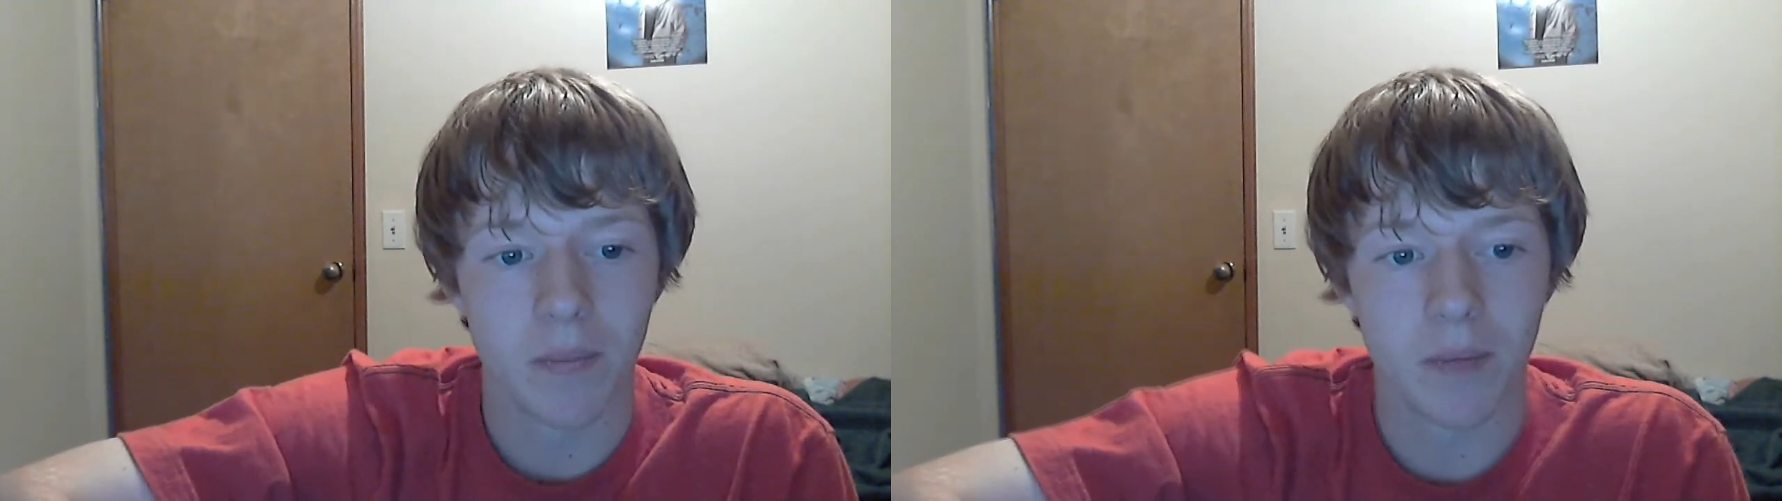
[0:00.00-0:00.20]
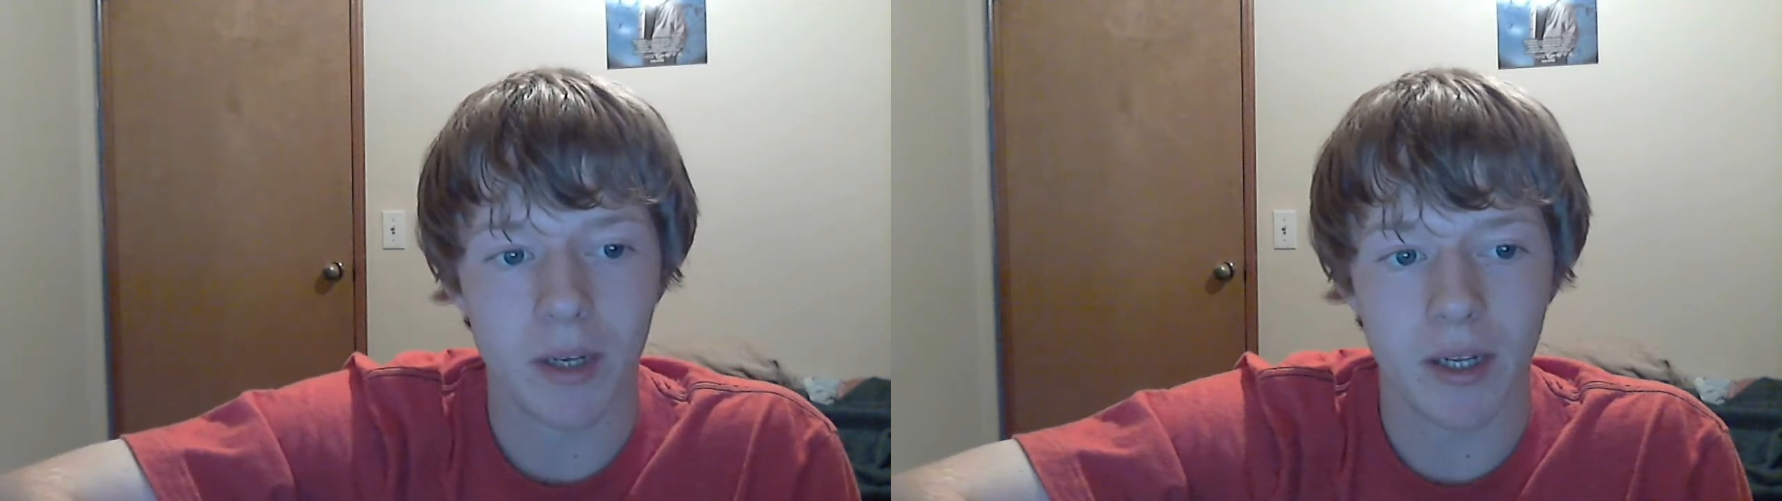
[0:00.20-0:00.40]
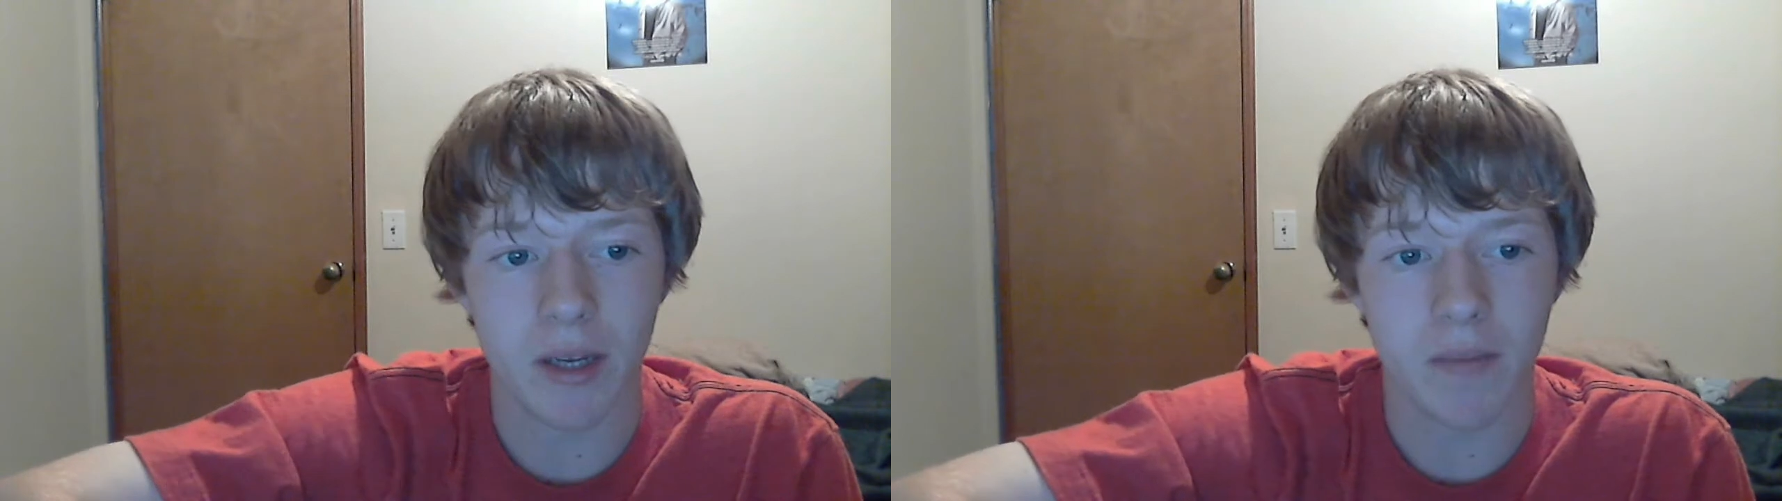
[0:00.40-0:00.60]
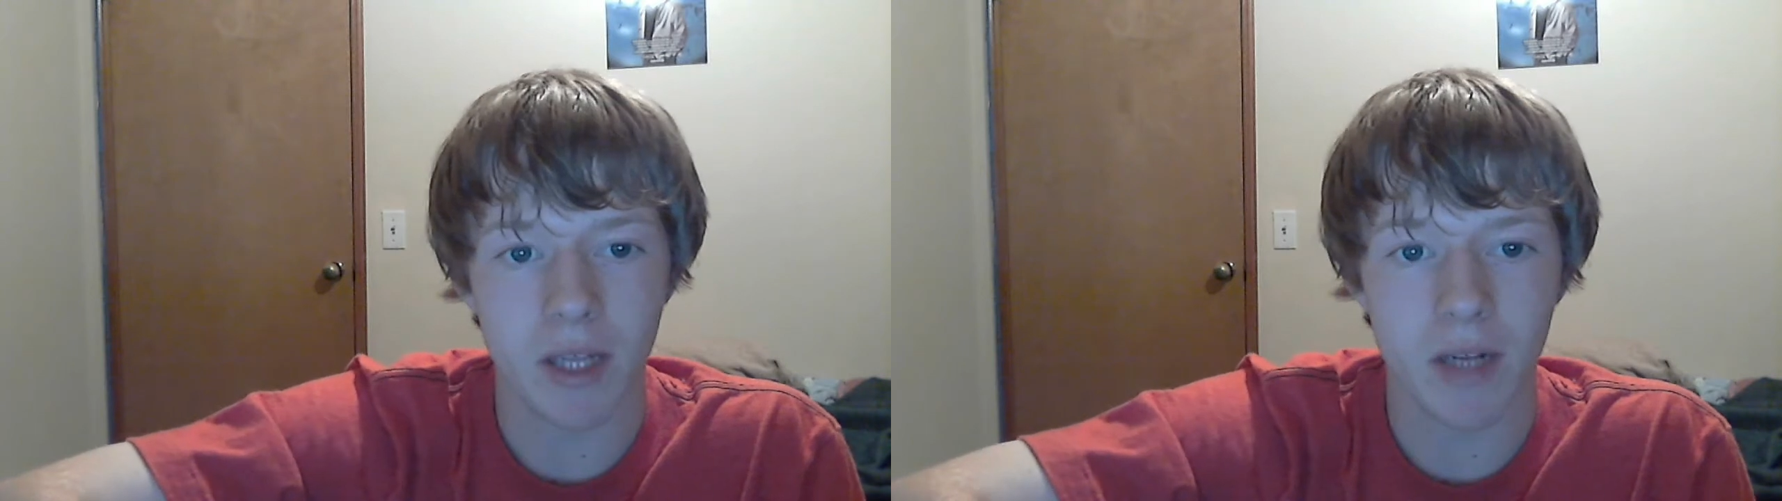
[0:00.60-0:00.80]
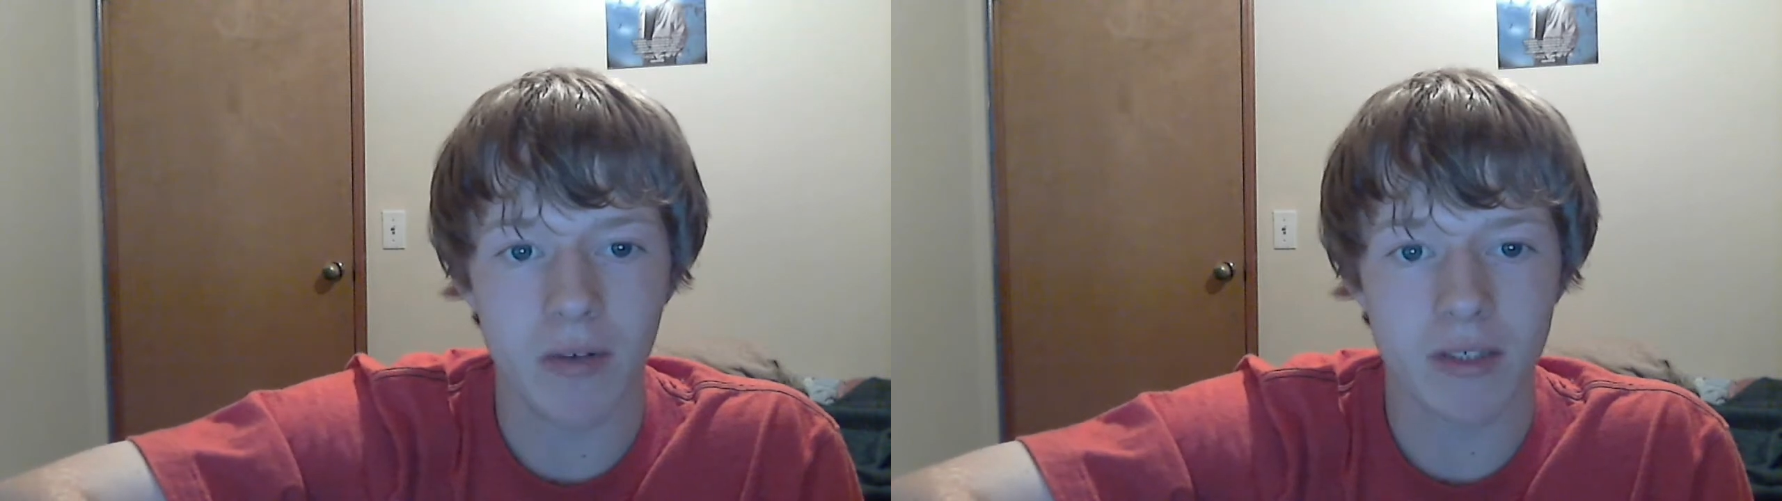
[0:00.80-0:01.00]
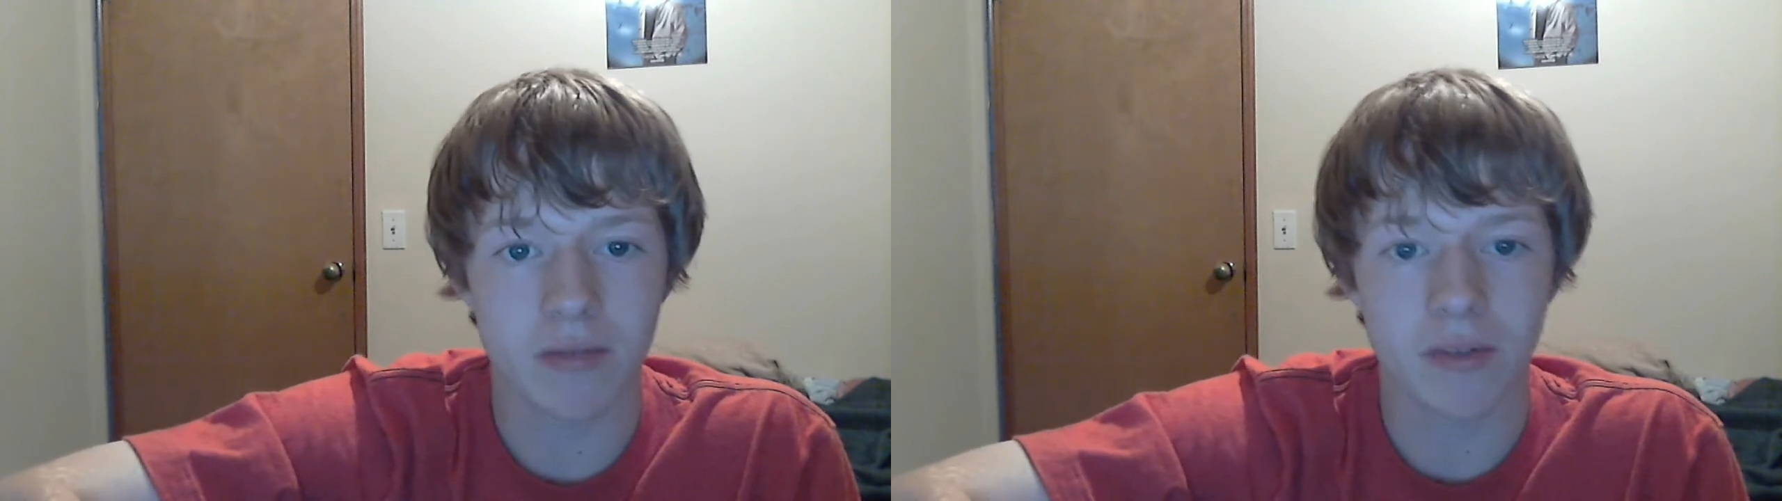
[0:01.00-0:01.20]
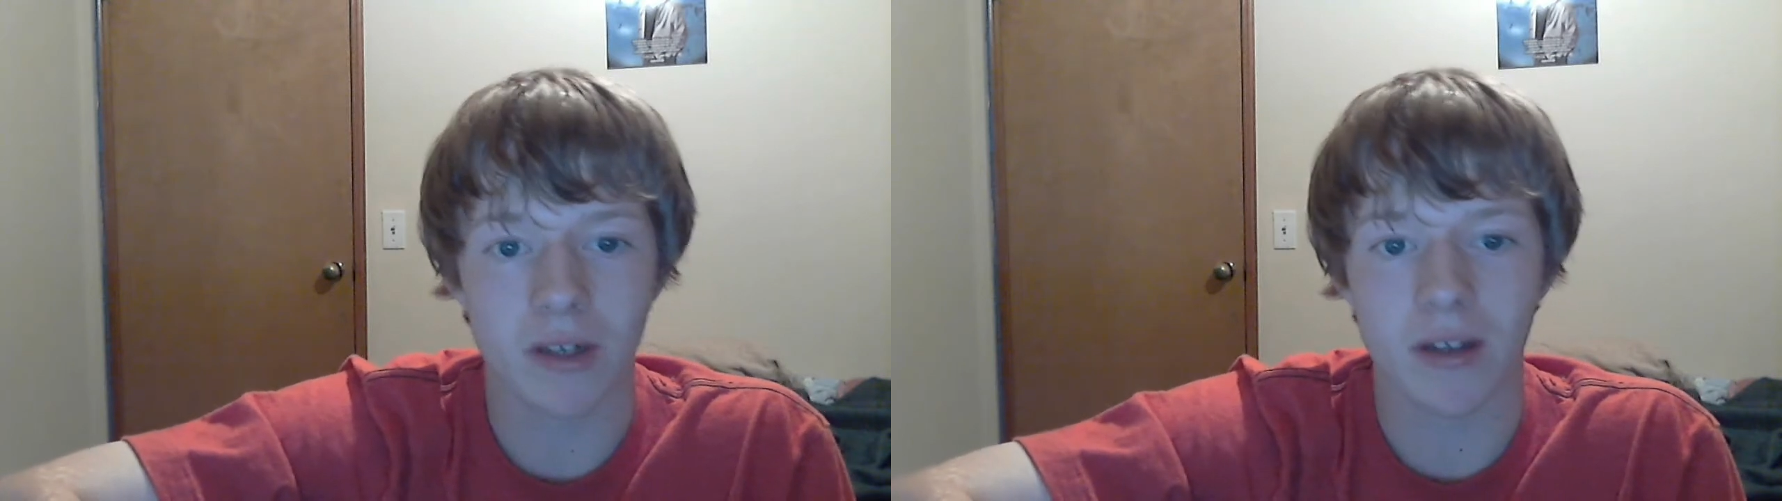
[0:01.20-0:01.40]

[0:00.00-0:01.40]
But um, anyways, that's really